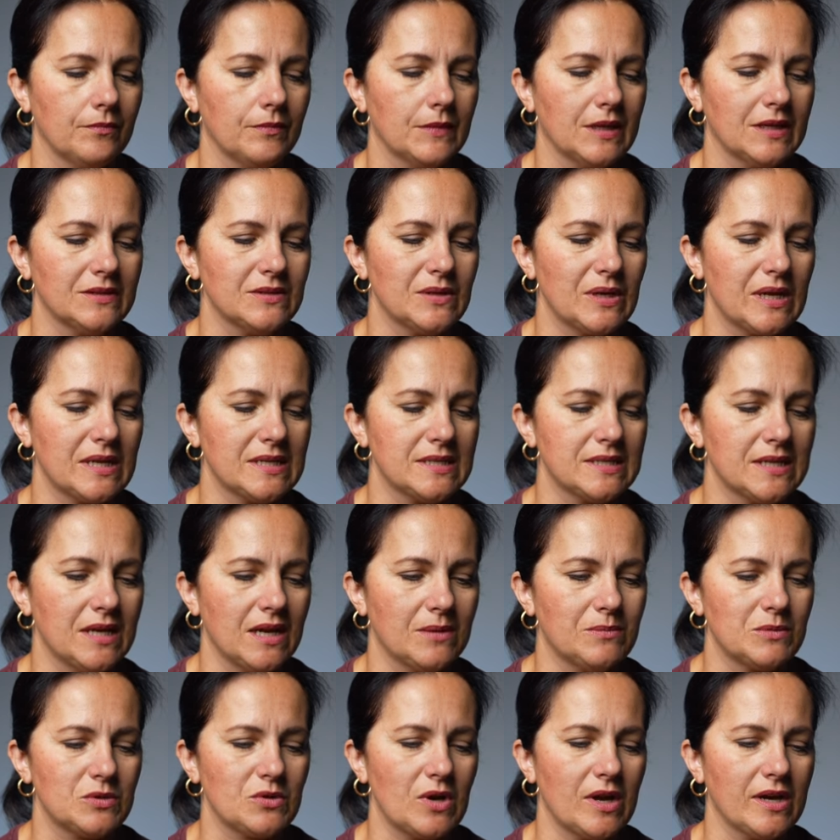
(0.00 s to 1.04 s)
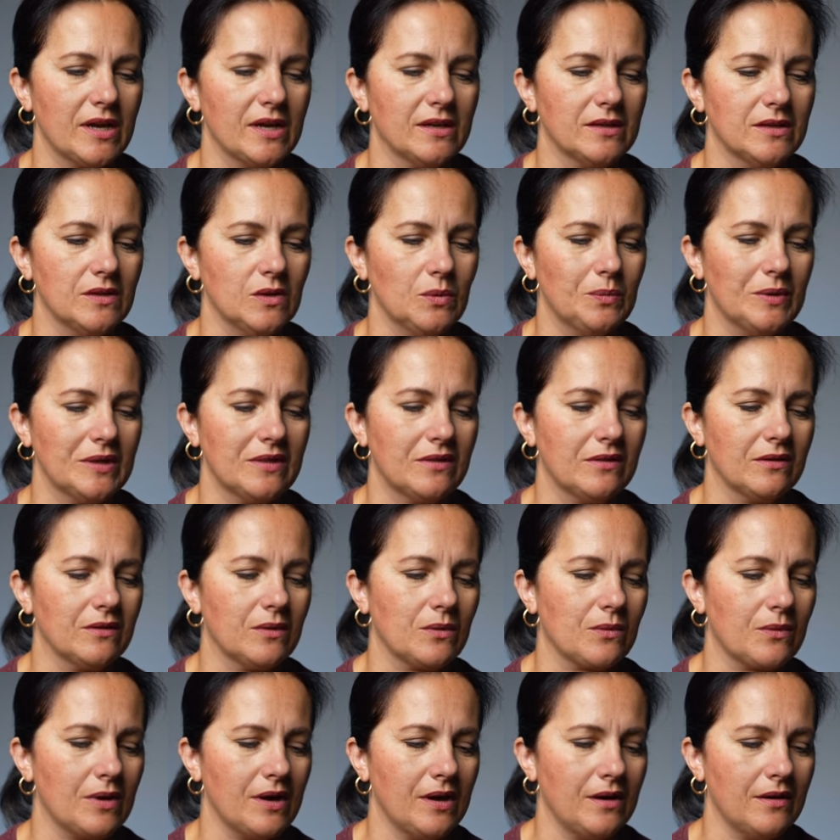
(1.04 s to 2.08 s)
As you can see, I'm dragging a little bit the
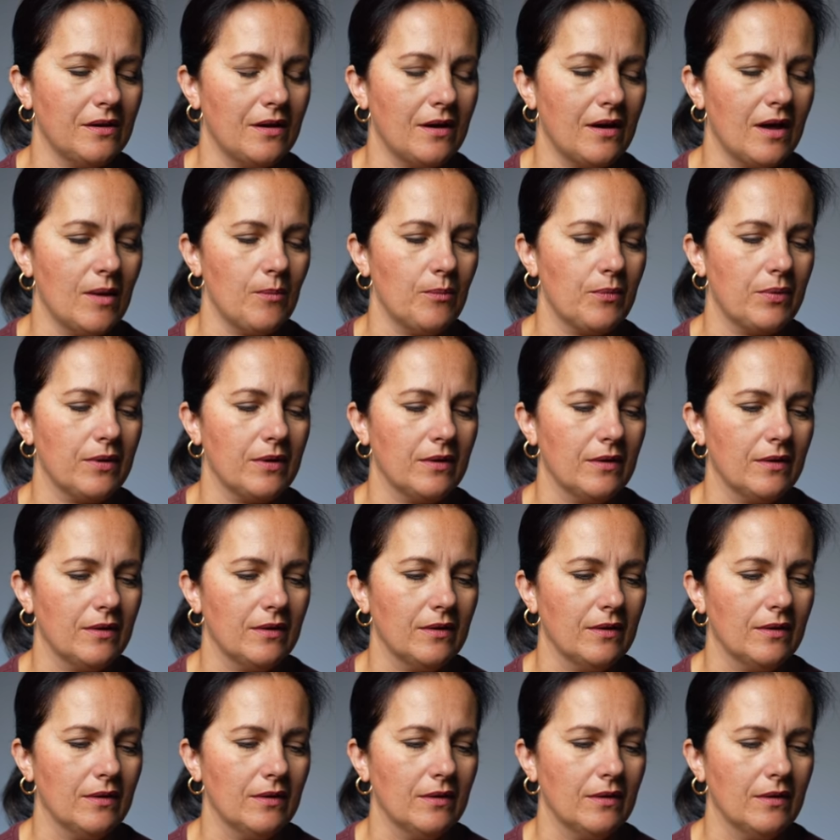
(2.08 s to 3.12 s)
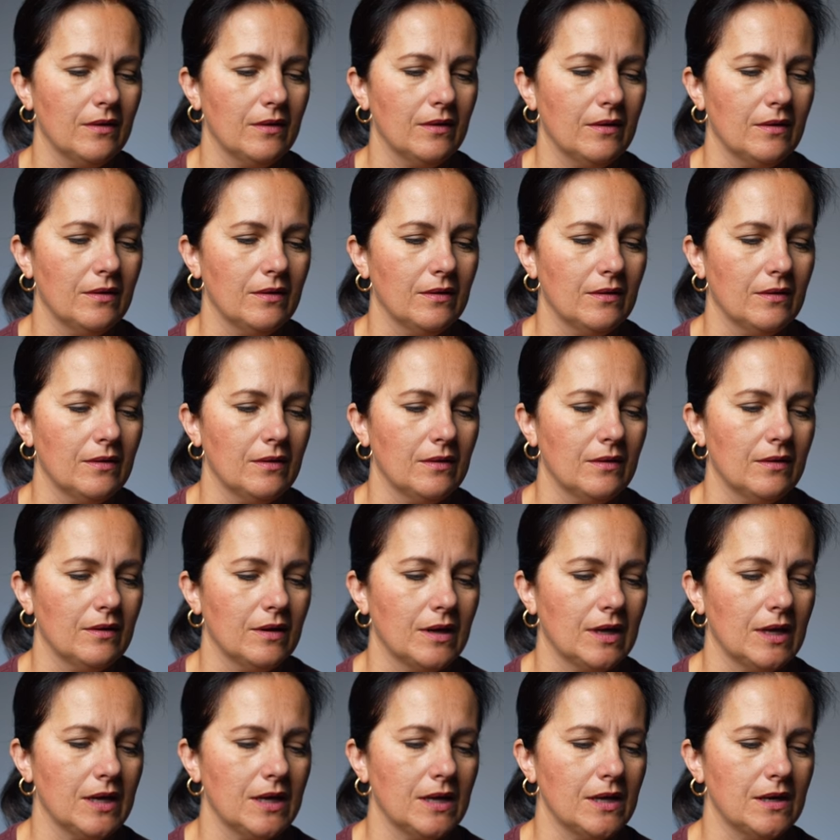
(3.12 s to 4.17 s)
green up
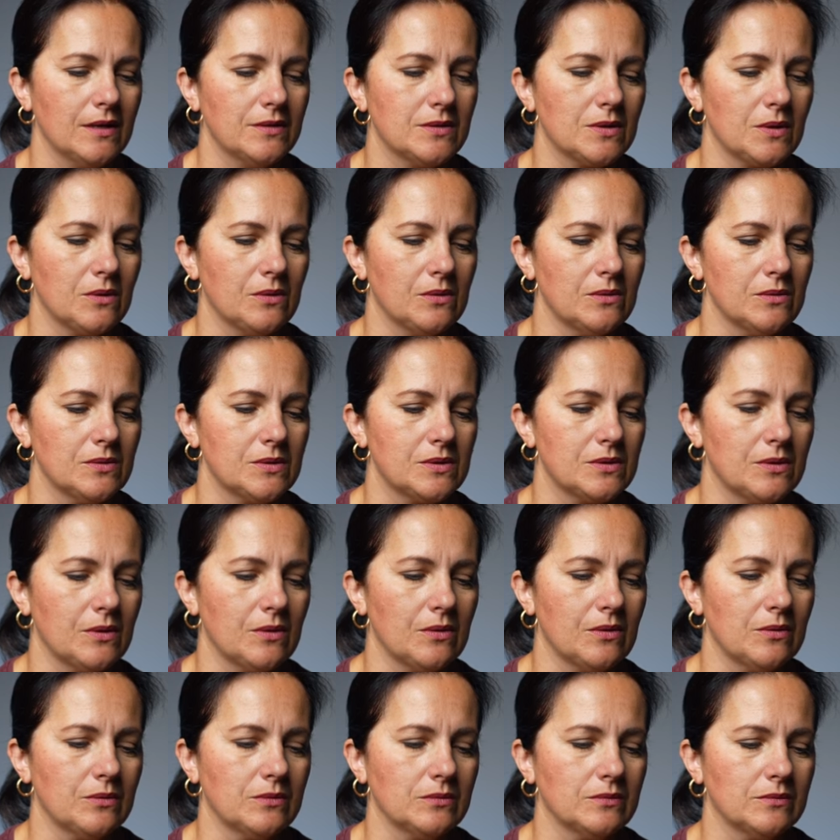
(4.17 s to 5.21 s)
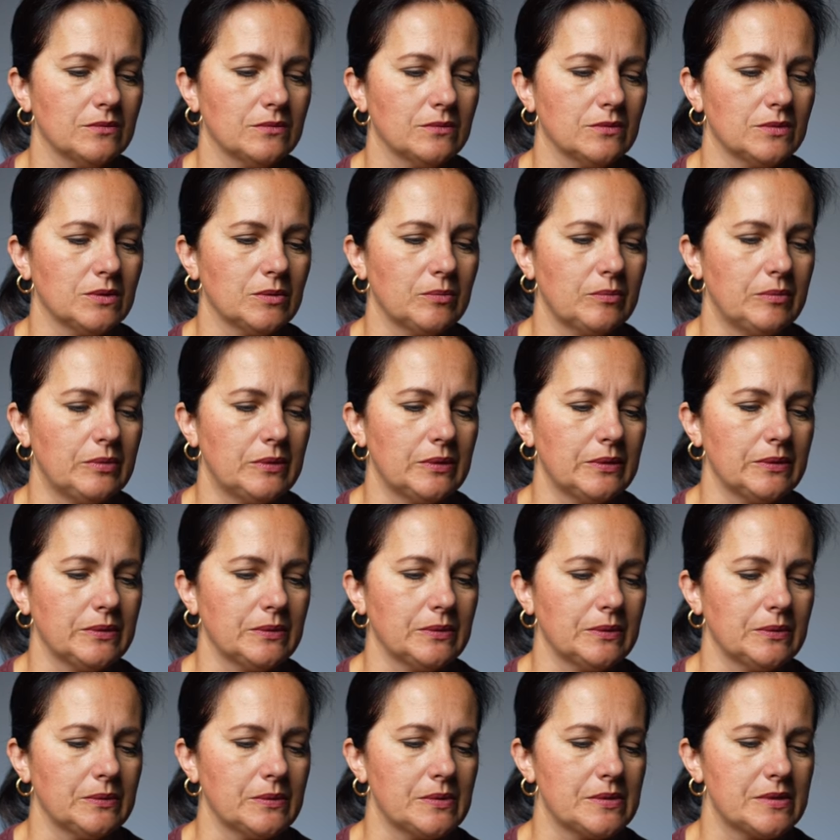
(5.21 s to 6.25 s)
and also the
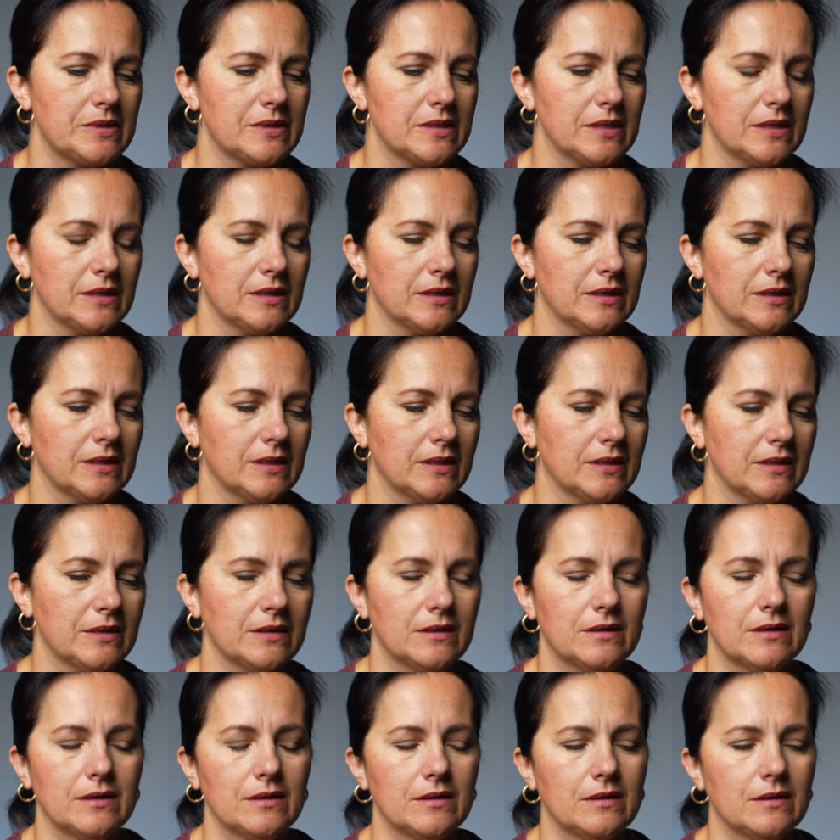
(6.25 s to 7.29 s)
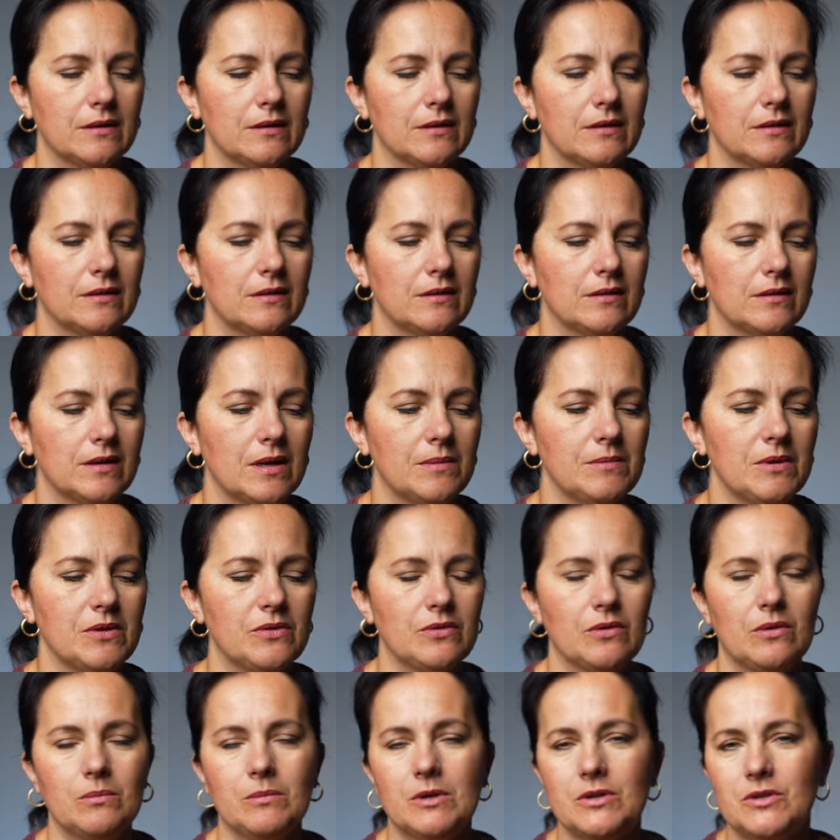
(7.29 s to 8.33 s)
blues. I'm not
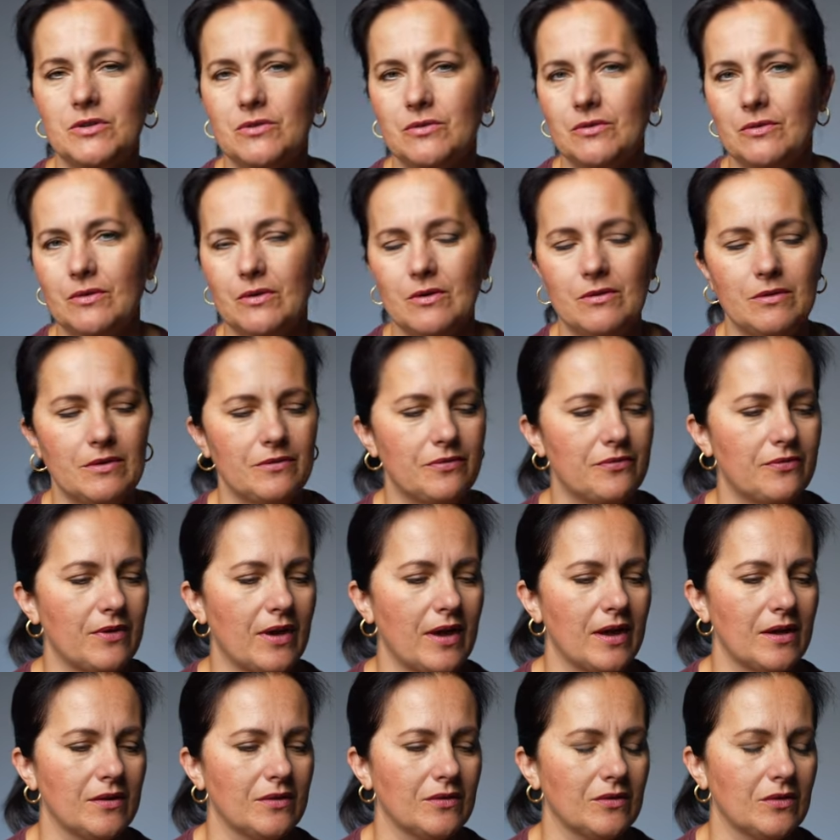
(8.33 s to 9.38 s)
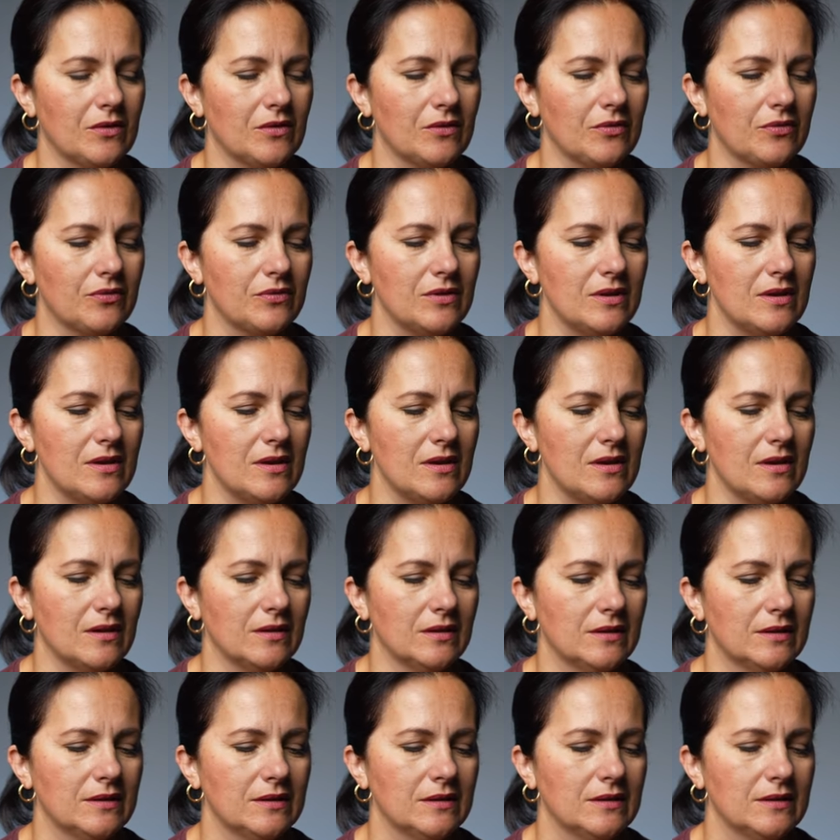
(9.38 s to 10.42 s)
too much of a fan of the
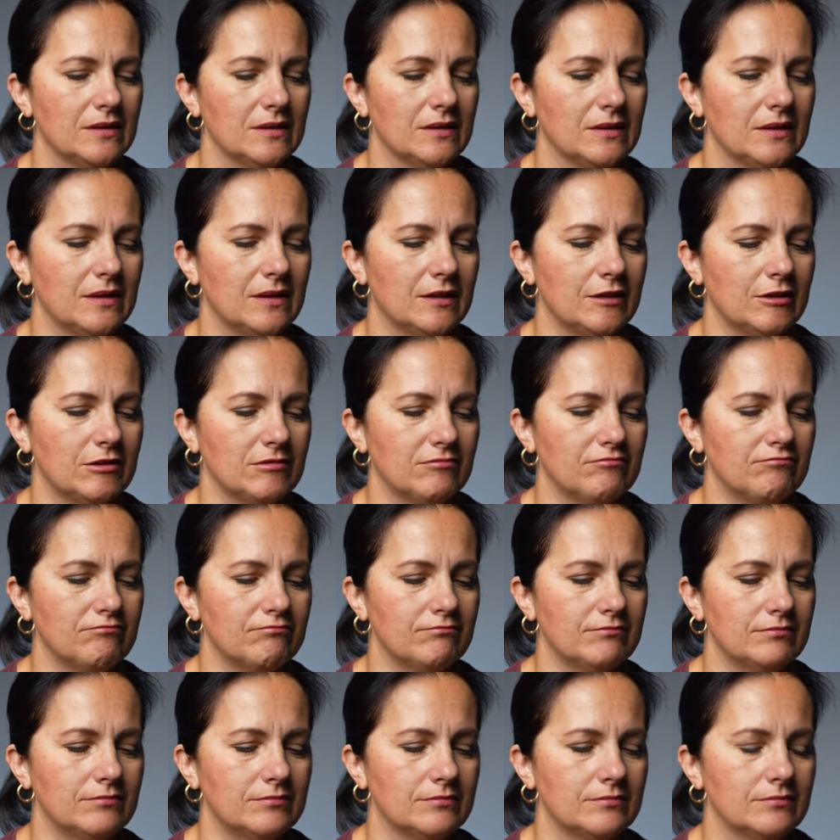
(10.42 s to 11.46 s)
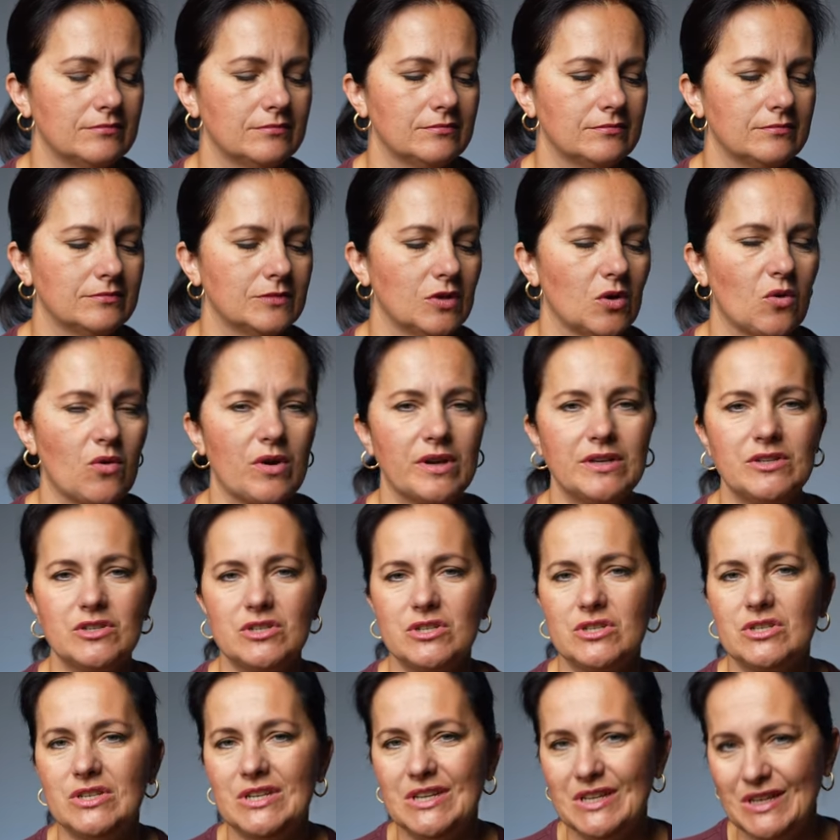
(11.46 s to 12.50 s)
um,
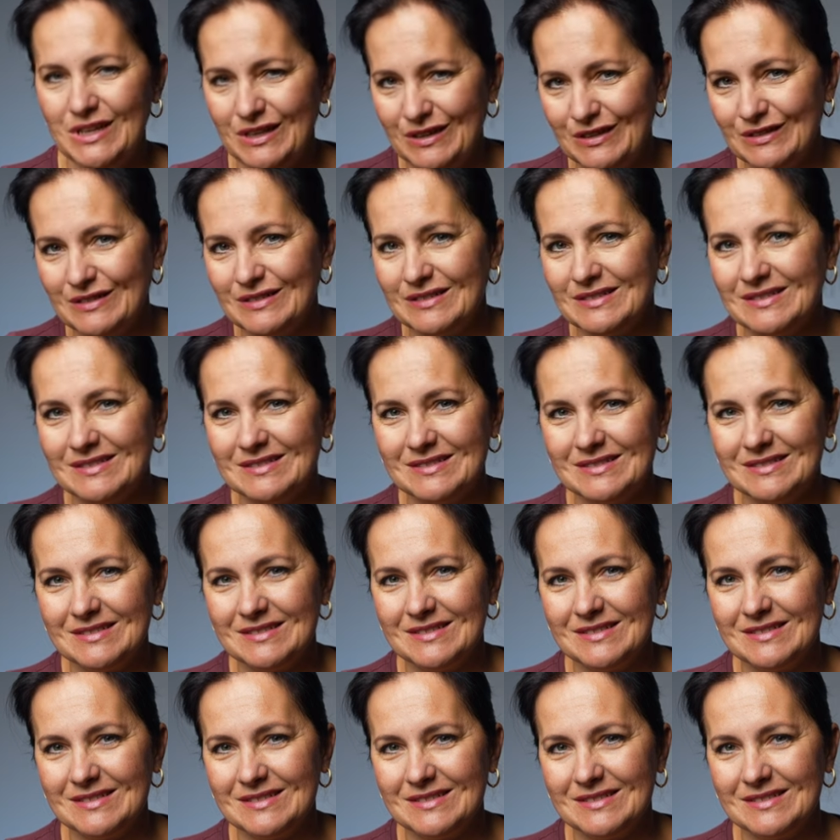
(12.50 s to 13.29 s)
orange teal